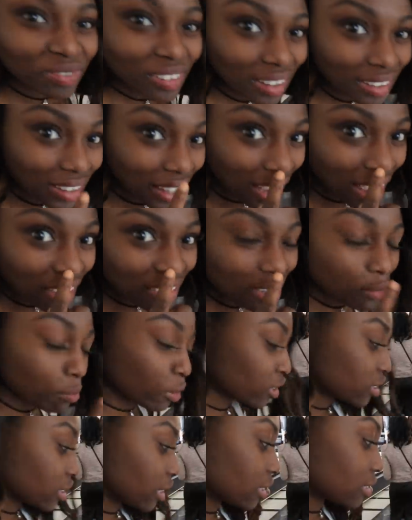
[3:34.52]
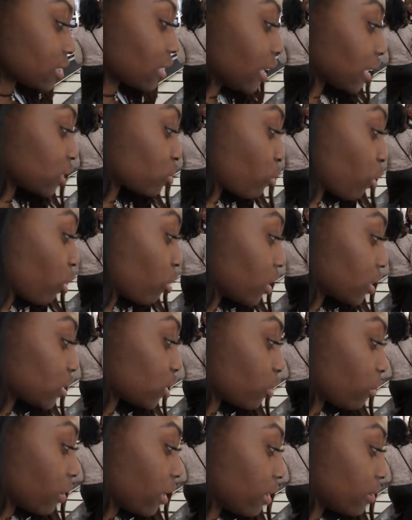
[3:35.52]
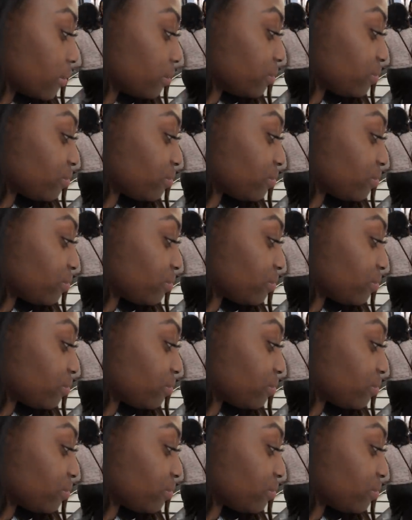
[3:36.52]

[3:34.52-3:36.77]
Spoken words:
They don't have any brushes. Let's roll, let's do it.